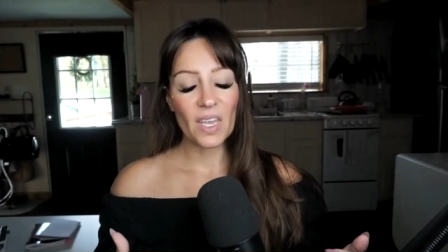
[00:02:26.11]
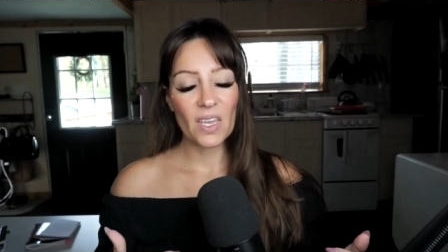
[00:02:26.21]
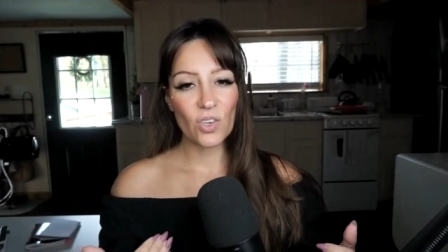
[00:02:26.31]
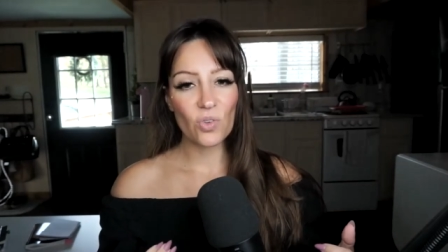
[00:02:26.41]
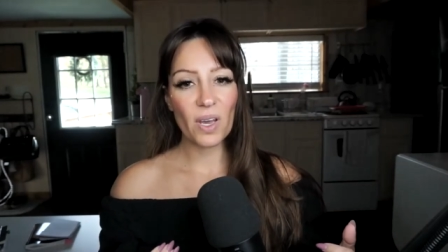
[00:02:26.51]

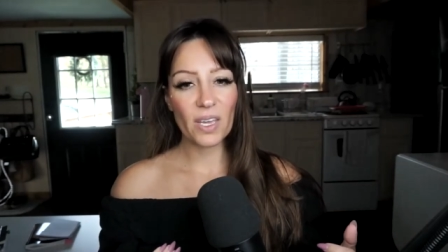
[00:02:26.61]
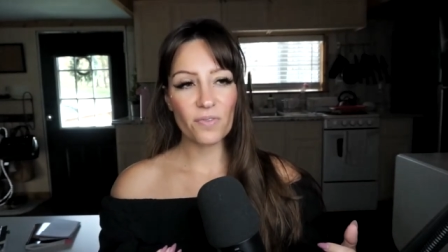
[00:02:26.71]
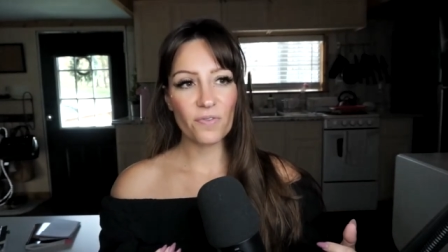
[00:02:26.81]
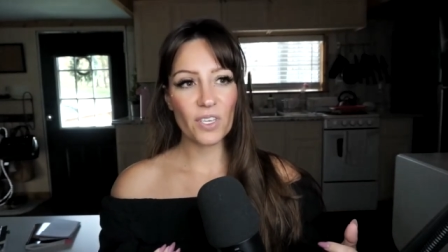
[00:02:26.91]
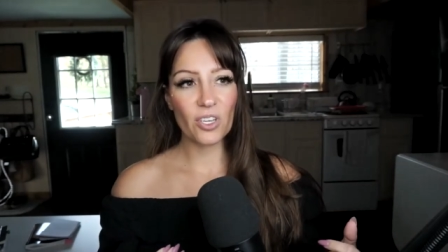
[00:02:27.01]
you
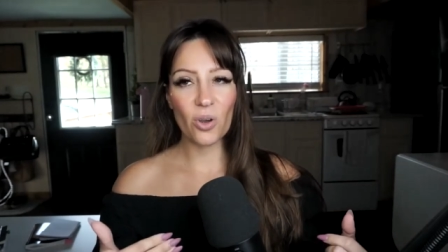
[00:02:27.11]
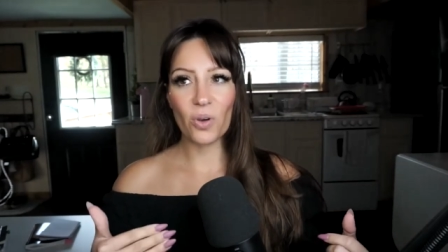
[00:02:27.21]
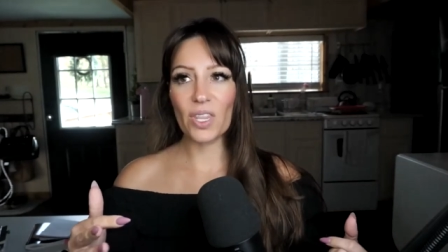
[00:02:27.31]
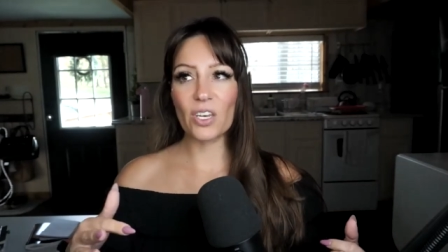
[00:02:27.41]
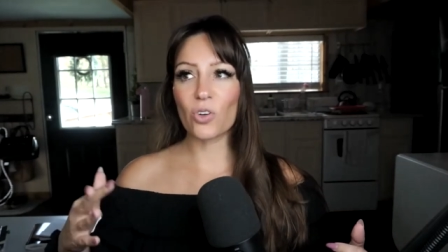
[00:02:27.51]
might, you know,
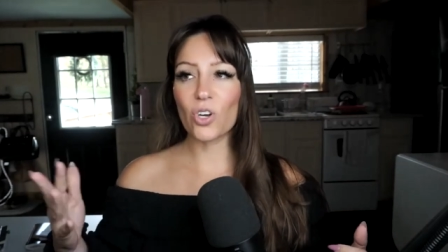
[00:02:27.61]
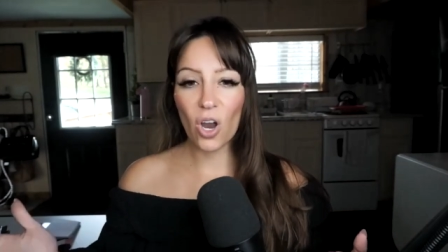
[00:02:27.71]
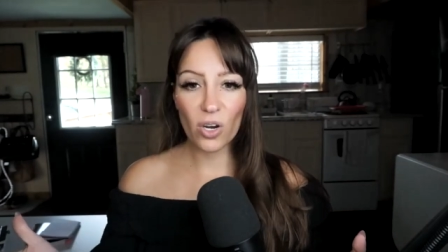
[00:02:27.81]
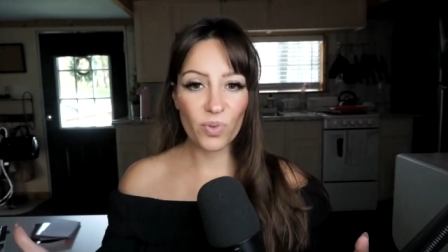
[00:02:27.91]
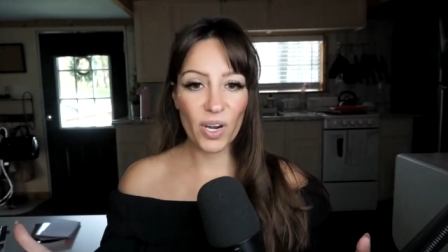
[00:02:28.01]
and then your
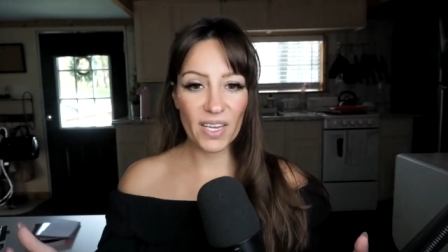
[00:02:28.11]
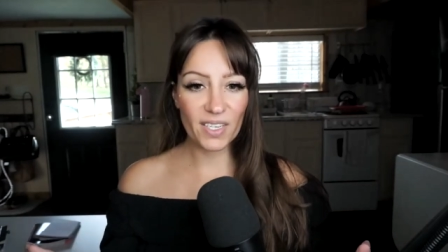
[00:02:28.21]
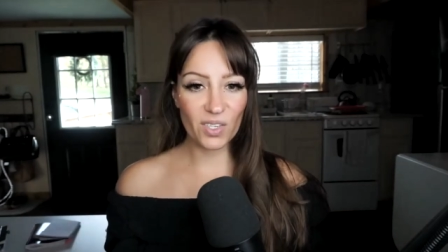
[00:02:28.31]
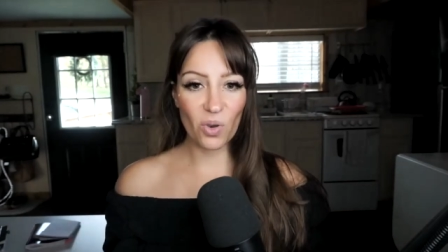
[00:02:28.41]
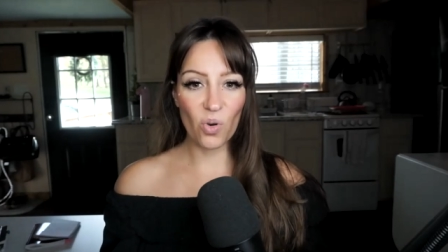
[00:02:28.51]
car
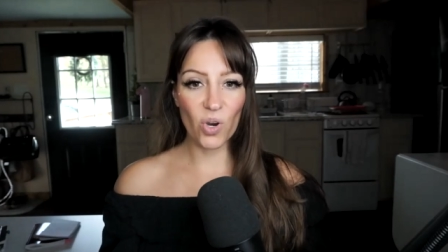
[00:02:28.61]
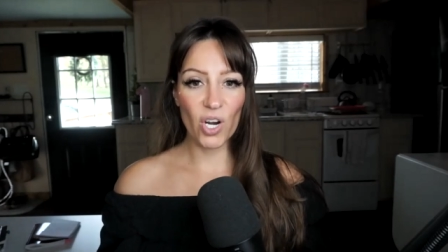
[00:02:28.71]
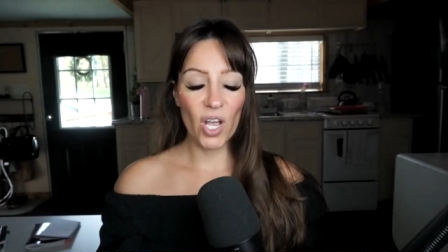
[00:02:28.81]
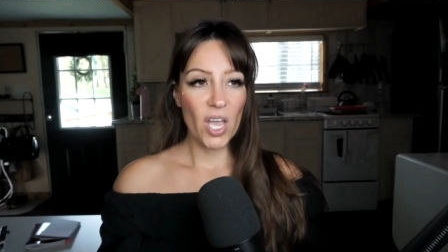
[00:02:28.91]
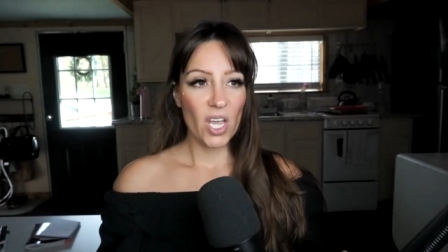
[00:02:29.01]
breaks,
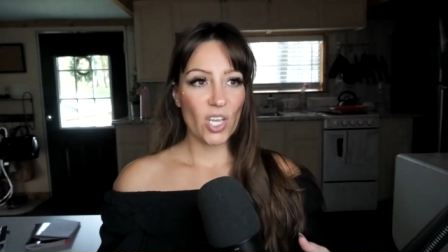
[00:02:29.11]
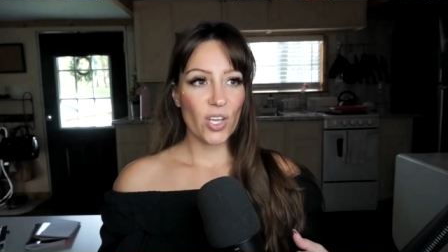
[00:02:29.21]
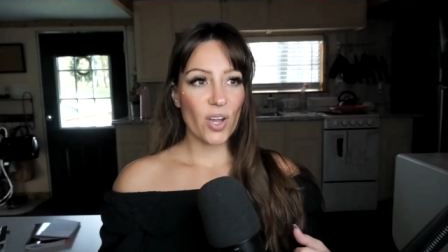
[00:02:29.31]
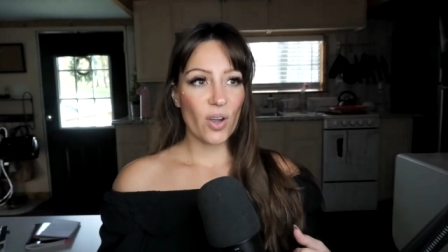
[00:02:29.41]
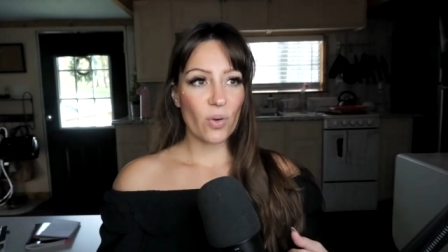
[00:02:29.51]
or, you
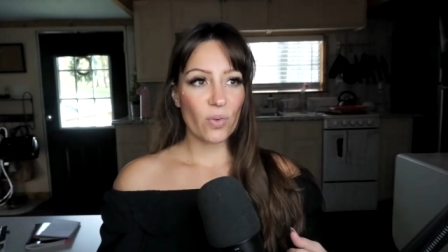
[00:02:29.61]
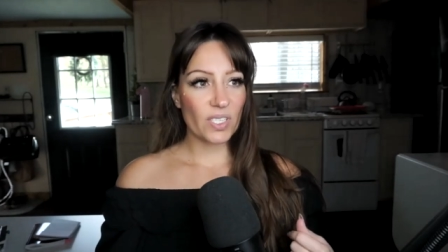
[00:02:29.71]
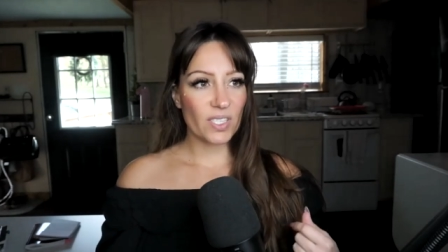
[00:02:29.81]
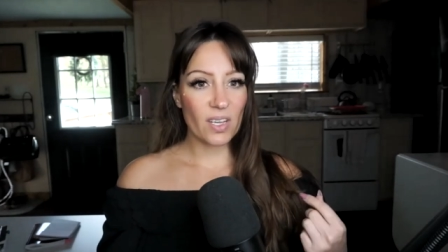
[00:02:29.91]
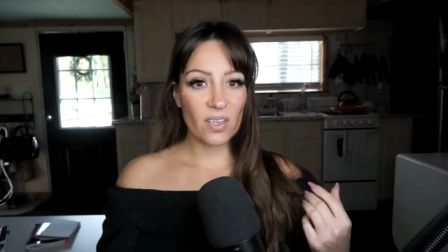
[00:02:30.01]
know,
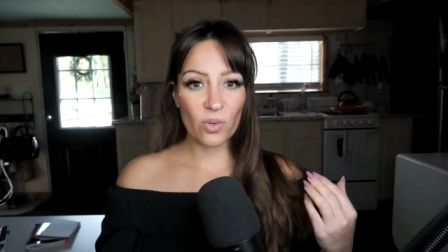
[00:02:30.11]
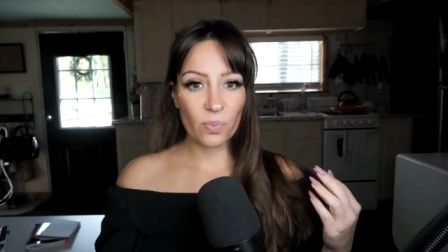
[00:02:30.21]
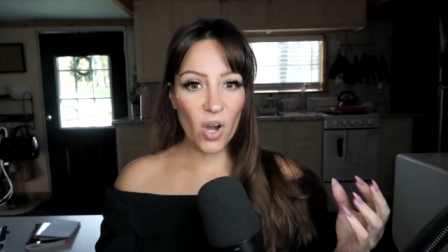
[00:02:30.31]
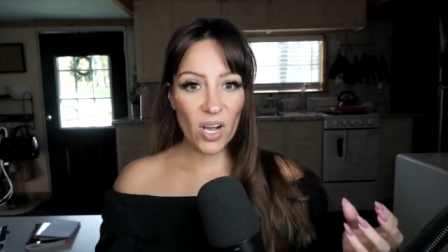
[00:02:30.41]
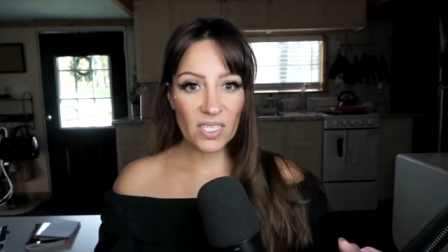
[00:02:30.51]
so your
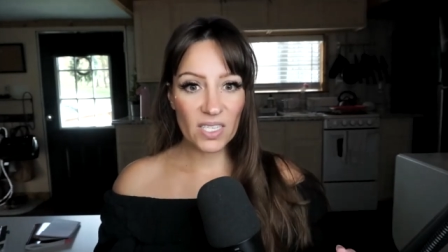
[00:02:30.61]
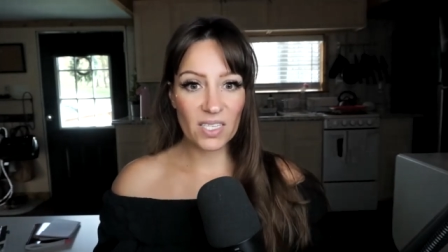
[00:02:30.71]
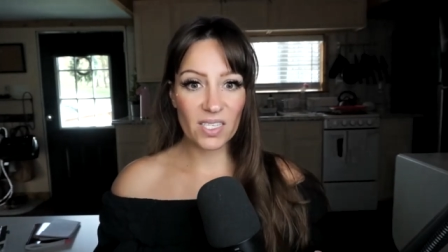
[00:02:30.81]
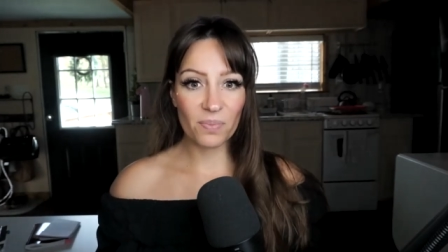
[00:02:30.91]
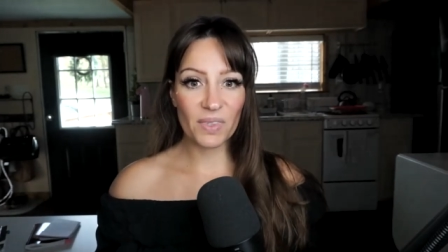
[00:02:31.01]
boss
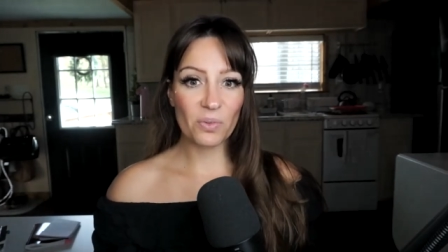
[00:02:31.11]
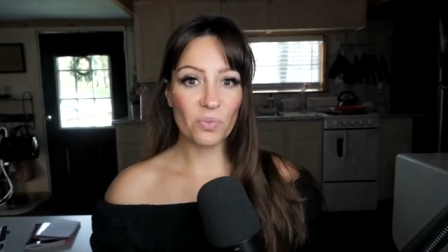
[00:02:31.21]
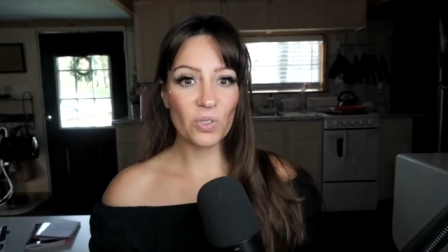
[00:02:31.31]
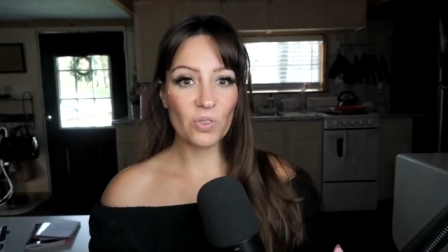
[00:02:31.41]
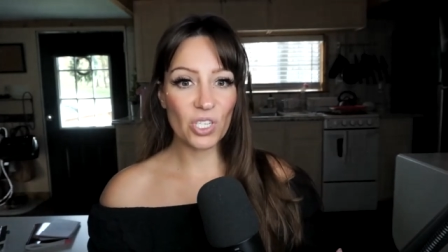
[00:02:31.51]
says something
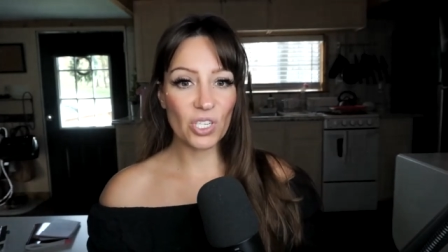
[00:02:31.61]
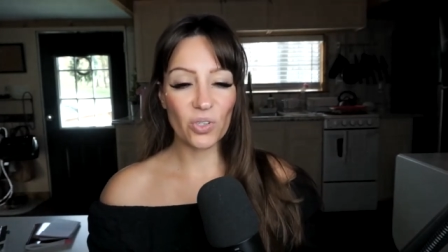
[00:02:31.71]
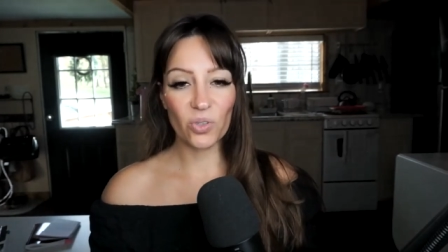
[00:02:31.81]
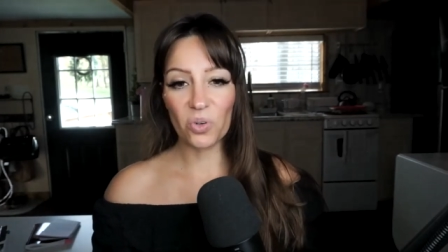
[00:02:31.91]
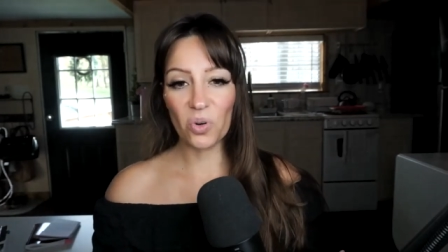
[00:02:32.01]
rude to
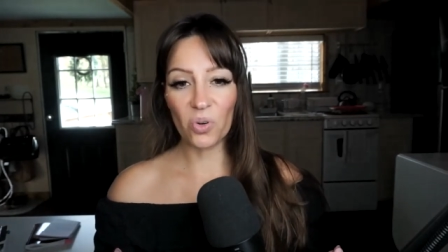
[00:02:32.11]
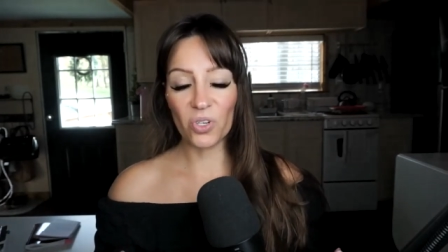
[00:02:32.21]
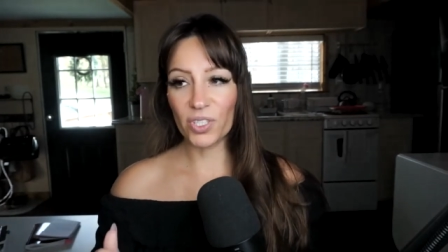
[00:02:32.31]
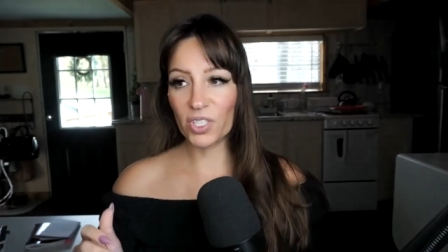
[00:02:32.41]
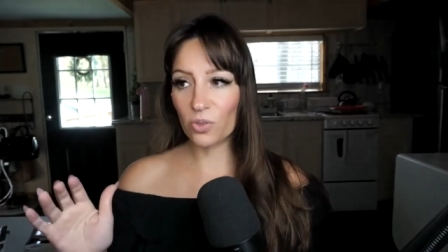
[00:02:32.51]
you,
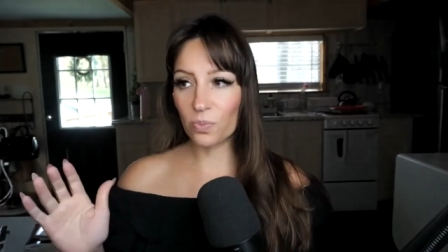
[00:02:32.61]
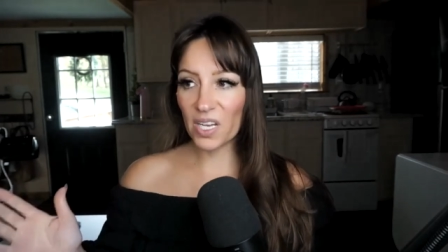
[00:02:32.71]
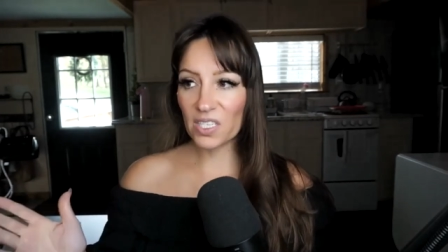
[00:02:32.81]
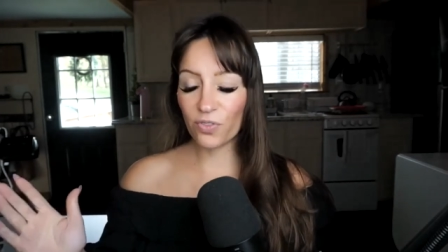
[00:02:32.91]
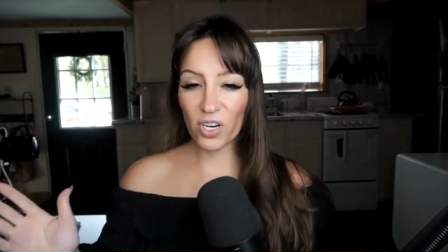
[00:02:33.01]
or your
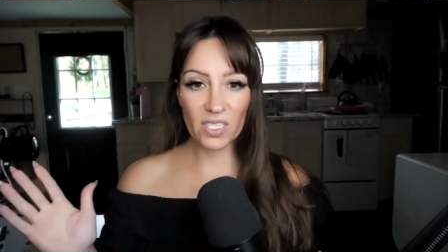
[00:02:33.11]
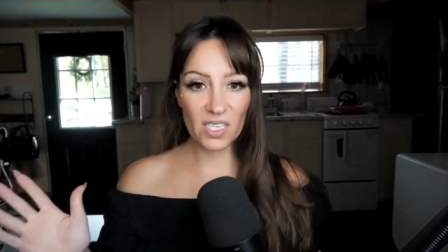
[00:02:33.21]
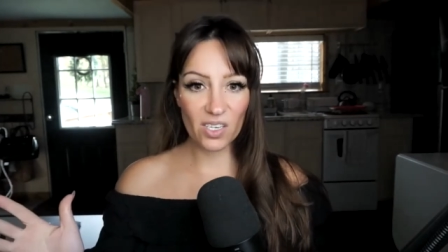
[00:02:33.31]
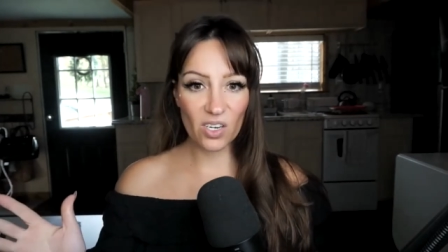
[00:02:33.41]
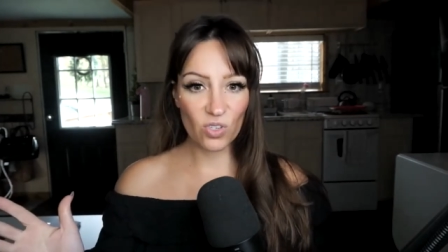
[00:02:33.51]
best friend
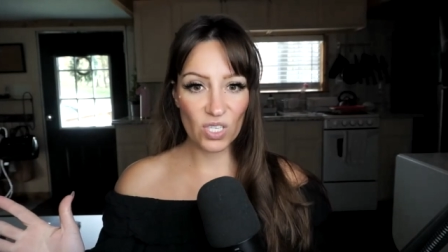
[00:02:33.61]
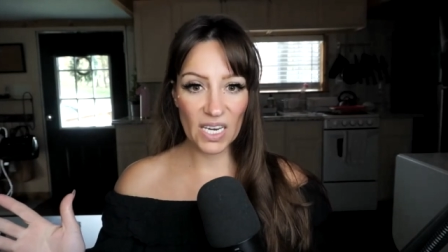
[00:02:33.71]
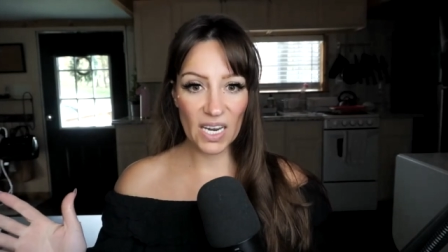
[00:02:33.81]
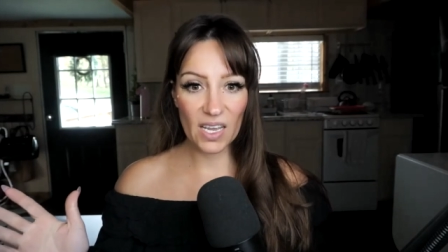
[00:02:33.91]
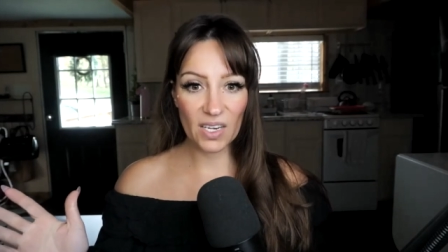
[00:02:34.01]
doesn't
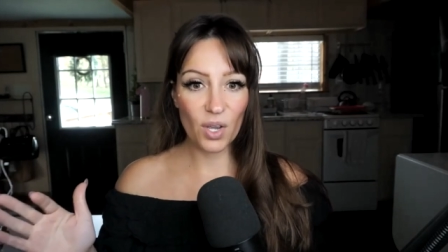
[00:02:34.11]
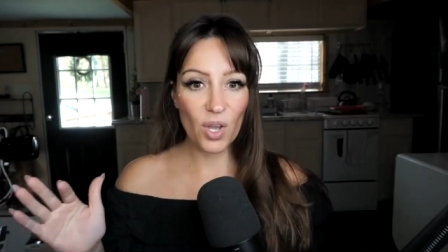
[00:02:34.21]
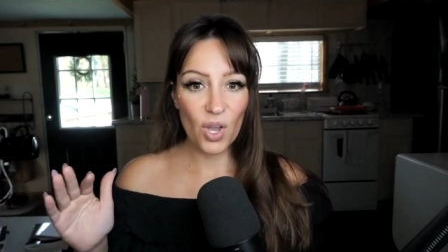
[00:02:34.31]
understand